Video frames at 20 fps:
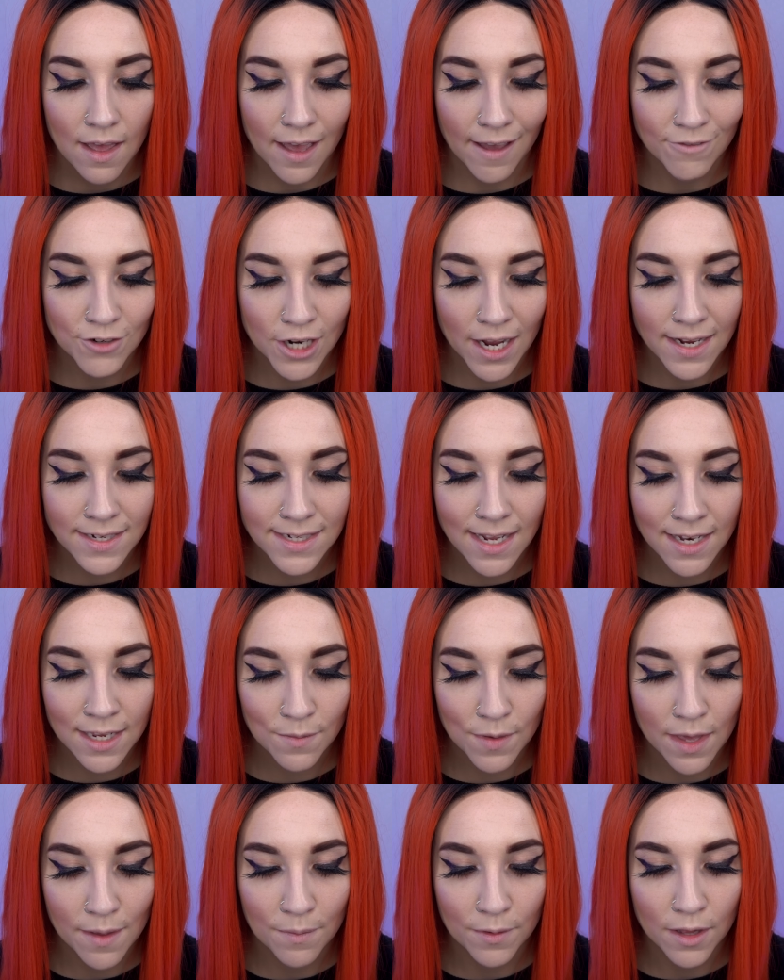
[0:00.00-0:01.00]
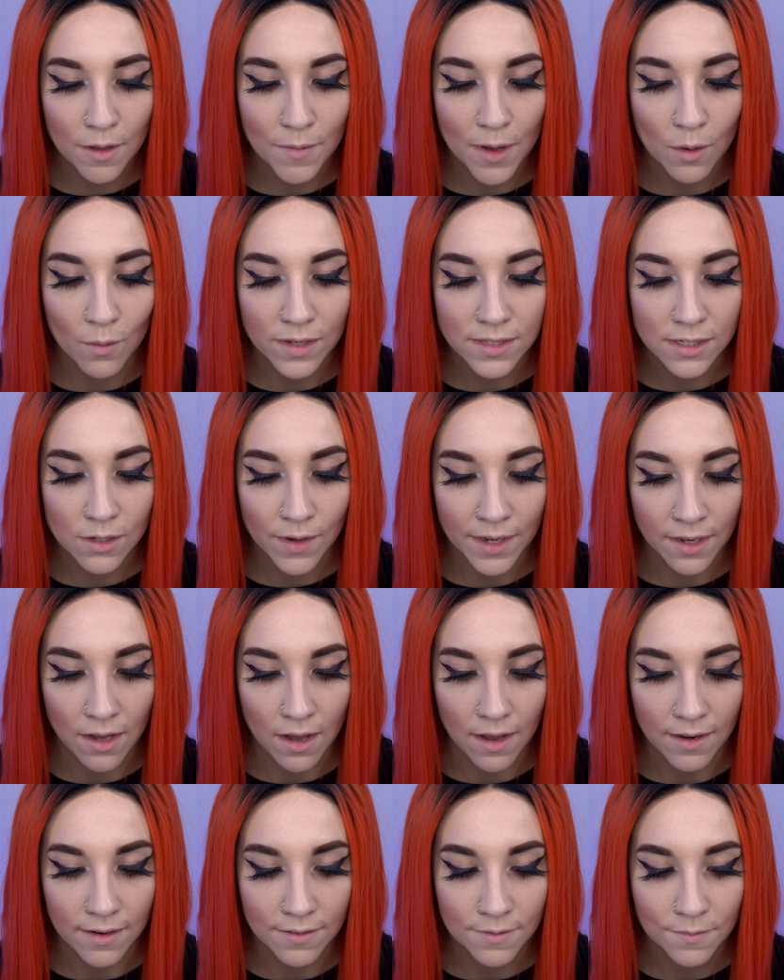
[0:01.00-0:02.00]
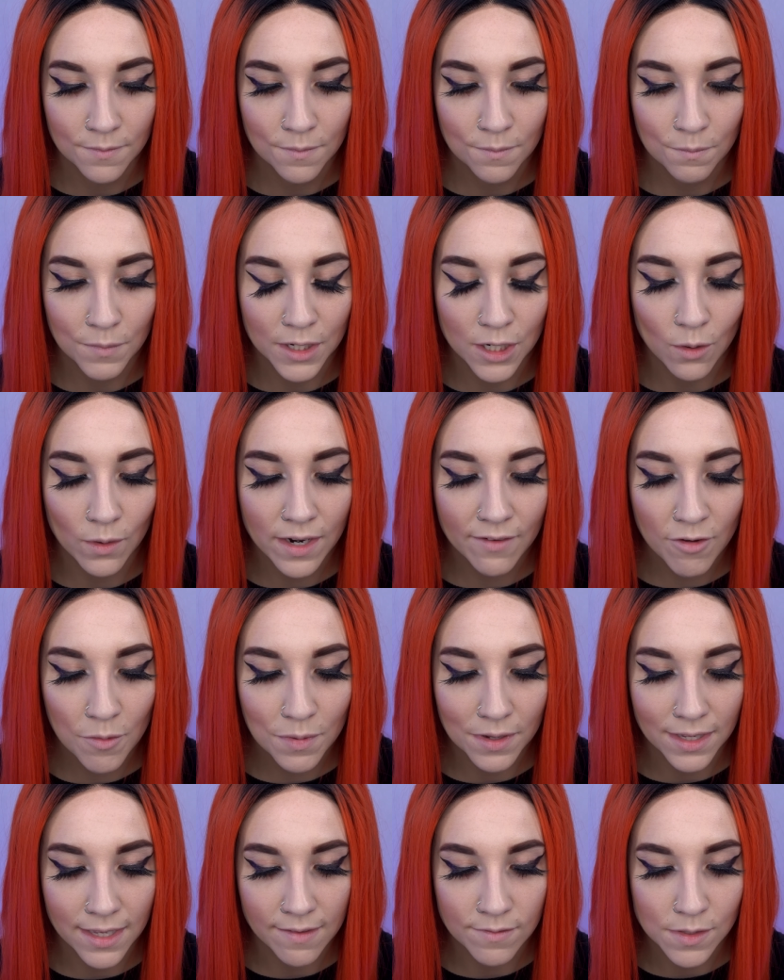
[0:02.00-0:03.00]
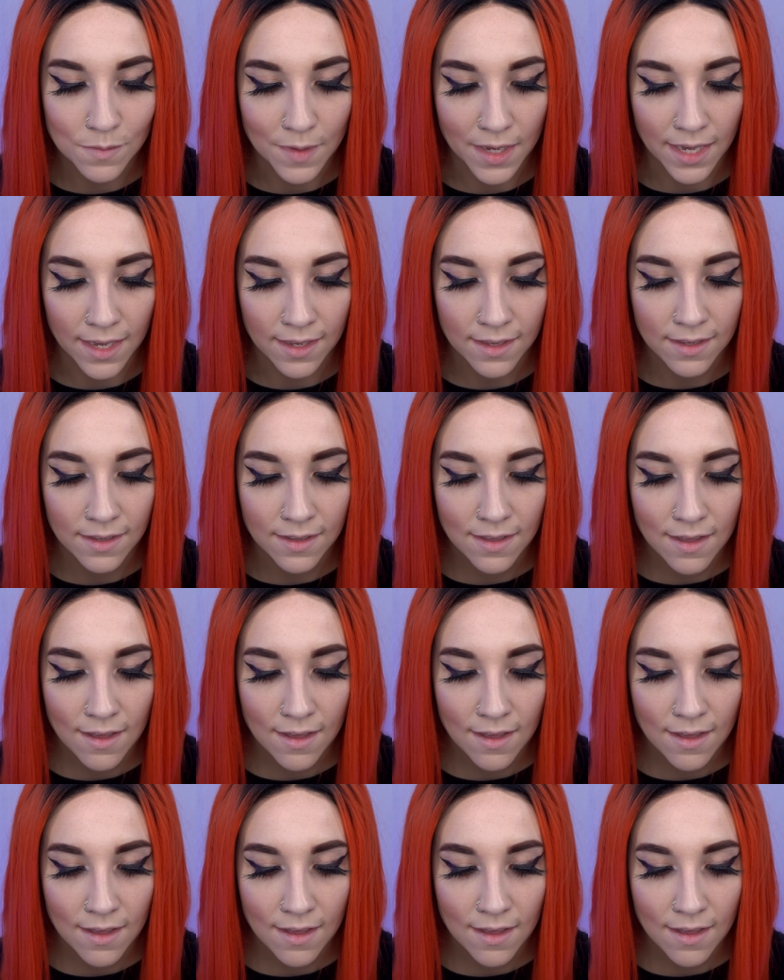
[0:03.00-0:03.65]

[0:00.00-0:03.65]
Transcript: I've tried telling people about what's going on, but no one ever believes me.